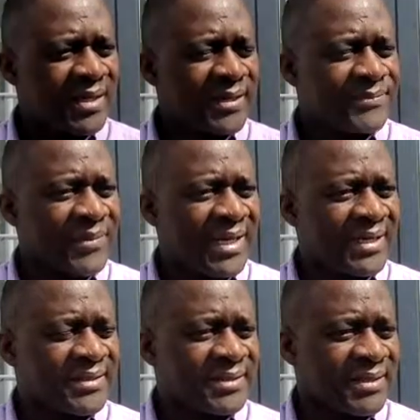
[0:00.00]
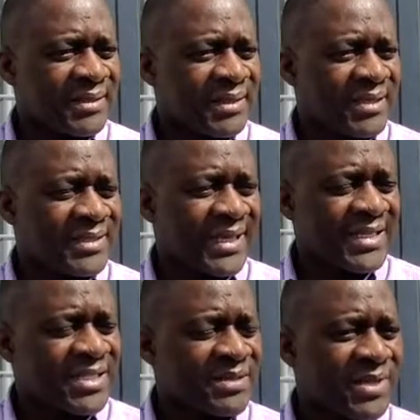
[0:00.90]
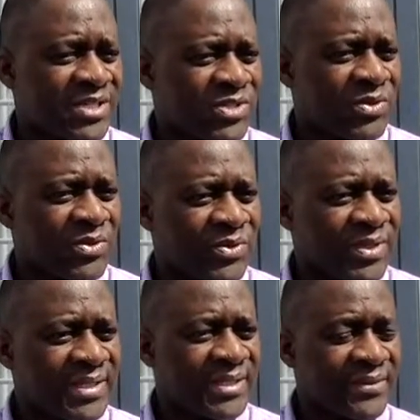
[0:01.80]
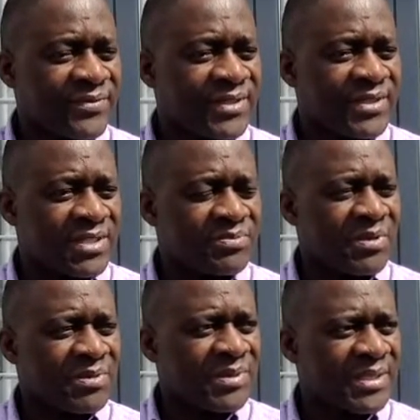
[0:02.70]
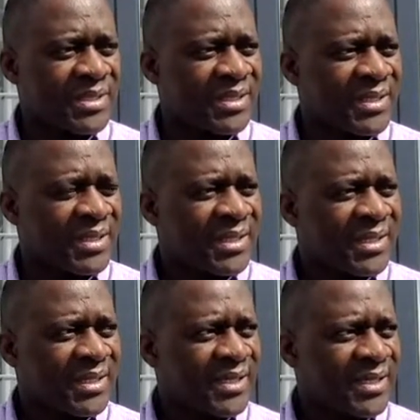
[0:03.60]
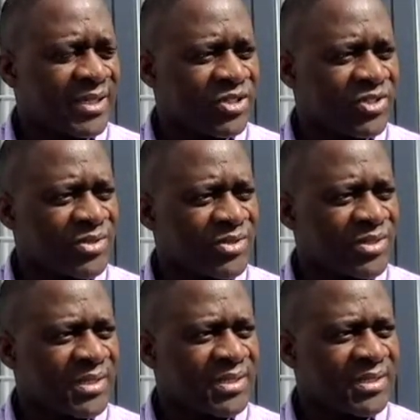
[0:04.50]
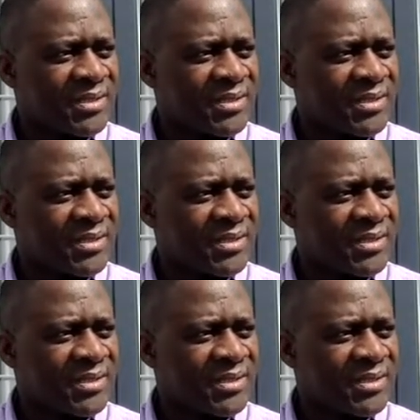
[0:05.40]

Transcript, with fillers: Um, and it does seem as though the difference is probably uh, due to the